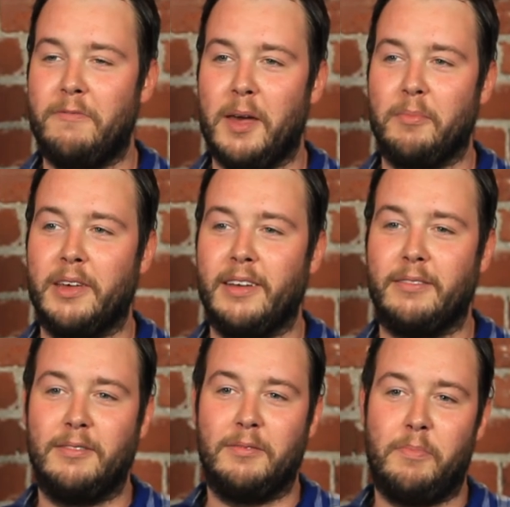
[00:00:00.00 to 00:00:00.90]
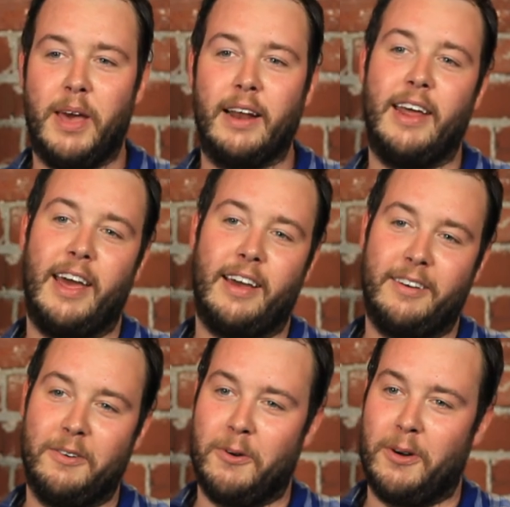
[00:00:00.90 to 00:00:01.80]
family picnic
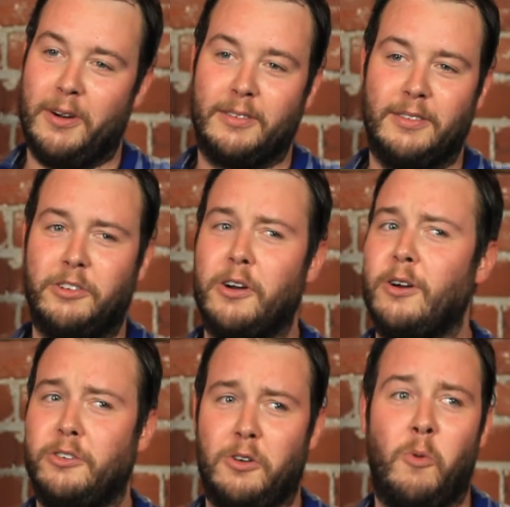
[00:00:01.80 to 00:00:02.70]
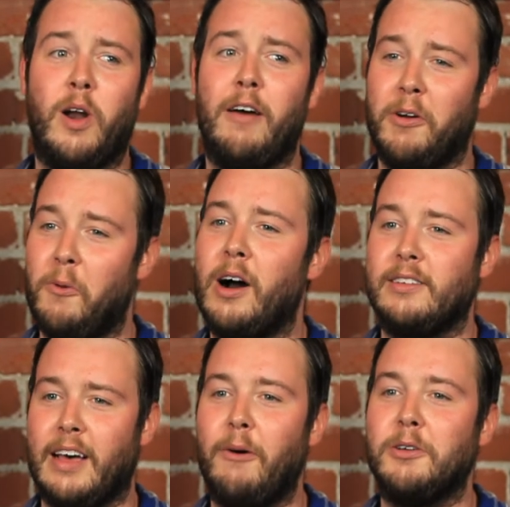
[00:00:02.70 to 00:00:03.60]
or church or whatever it
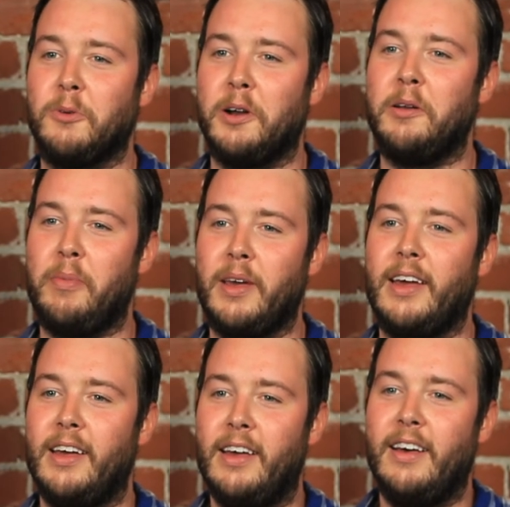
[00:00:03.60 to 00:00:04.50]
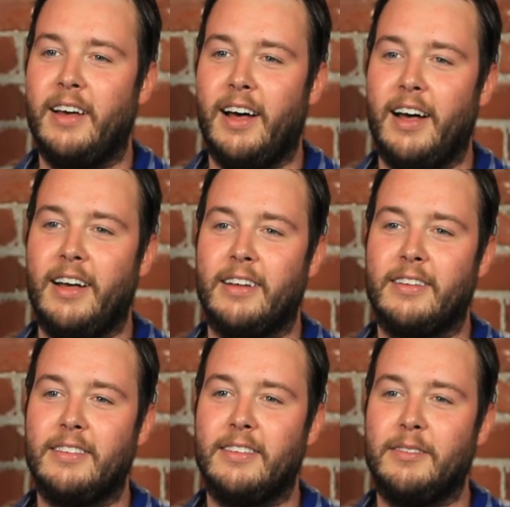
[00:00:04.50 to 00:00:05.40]
was, I always wanted to be
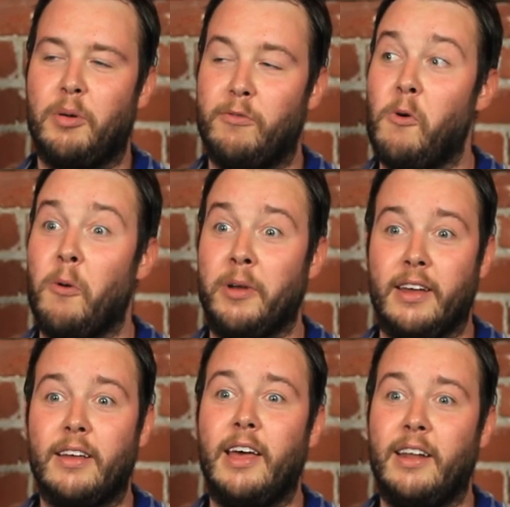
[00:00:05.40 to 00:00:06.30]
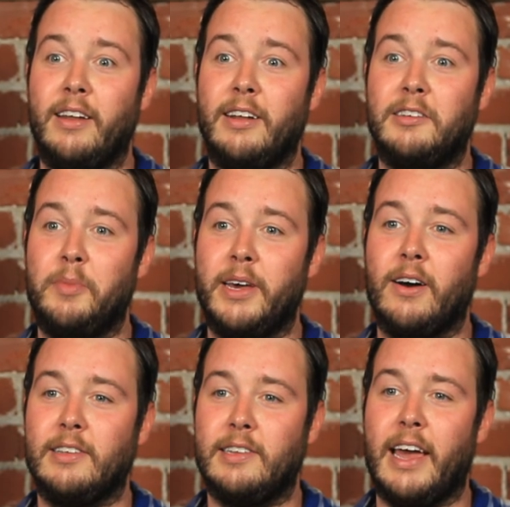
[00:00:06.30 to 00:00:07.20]
performing and to be
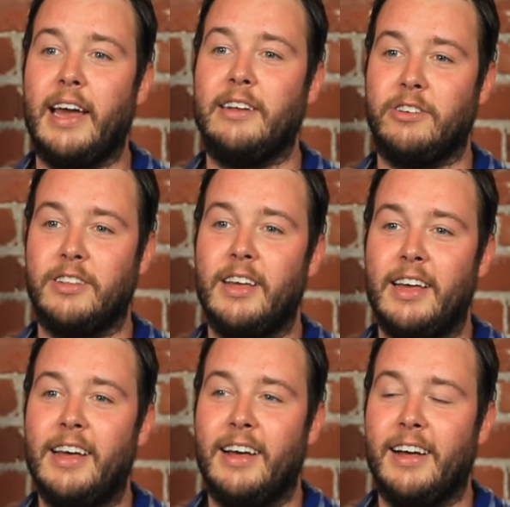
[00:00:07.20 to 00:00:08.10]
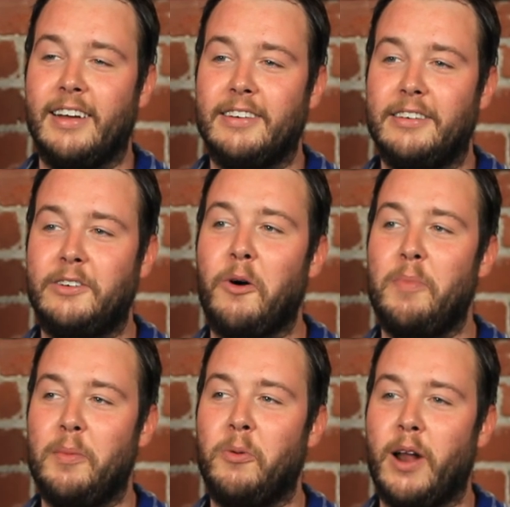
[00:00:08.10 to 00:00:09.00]
on stage and showing
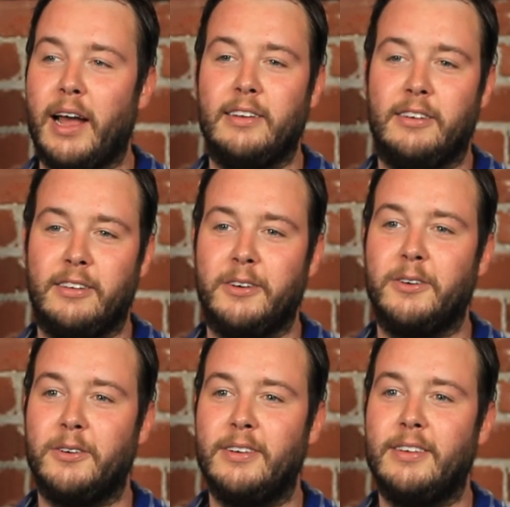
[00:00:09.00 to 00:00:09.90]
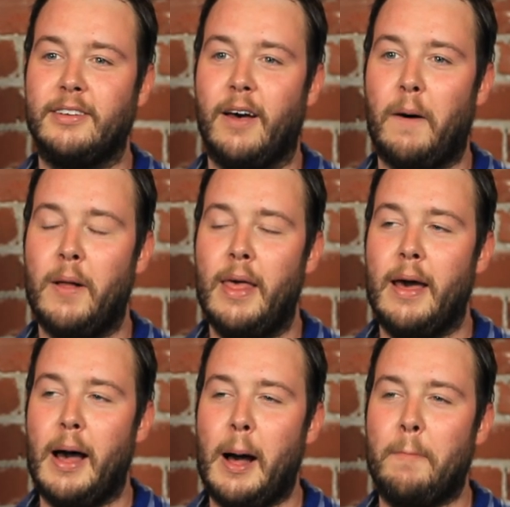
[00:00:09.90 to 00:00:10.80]
people what I could do.
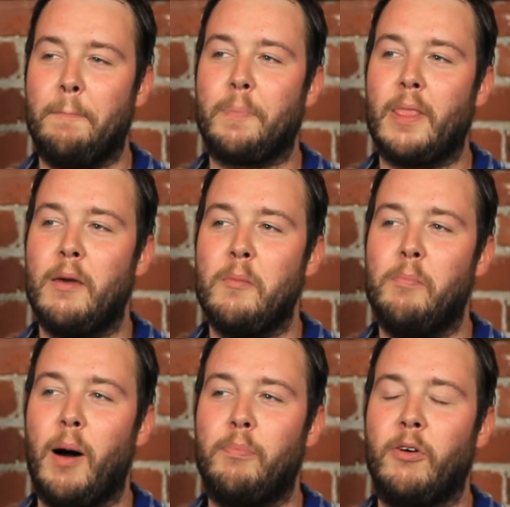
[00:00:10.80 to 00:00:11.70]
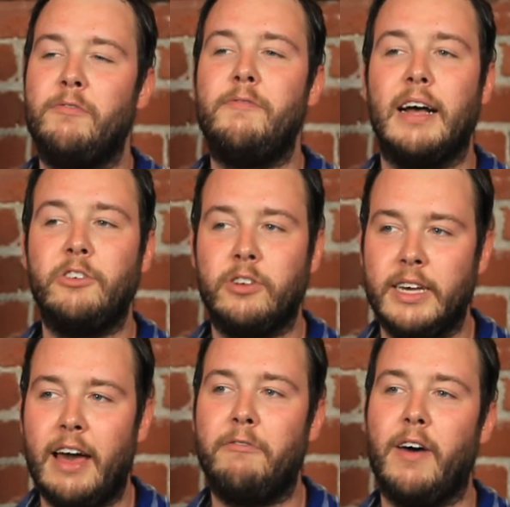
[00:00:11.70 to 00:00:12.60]
So, but
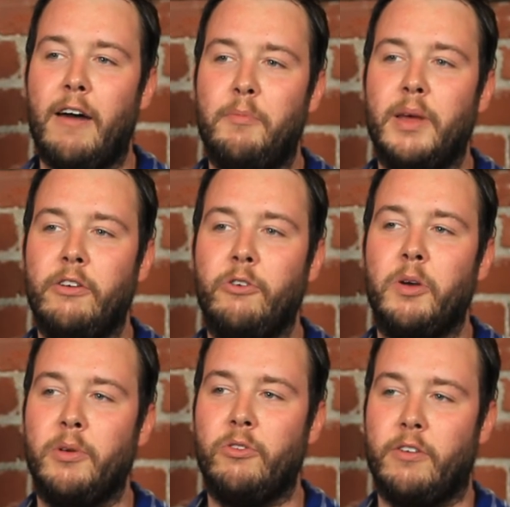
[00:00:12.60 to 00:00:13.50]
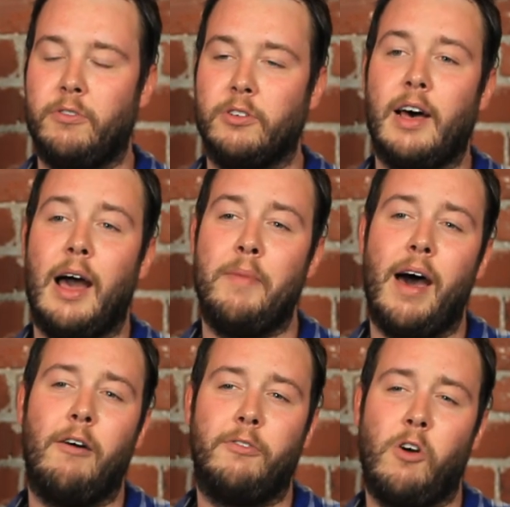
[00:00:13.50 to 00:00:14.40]
professionally, I've been doing music full time
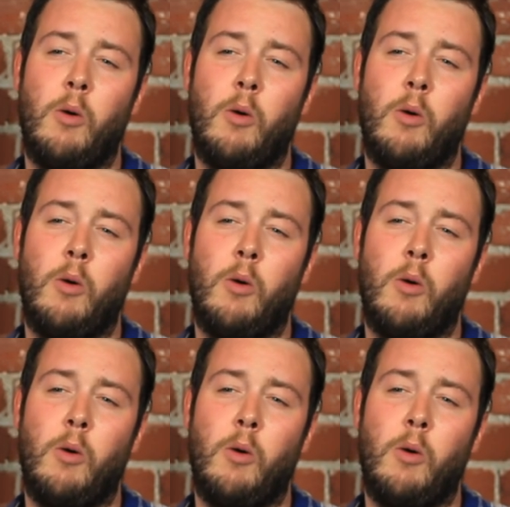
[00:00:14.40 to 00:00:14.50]
now for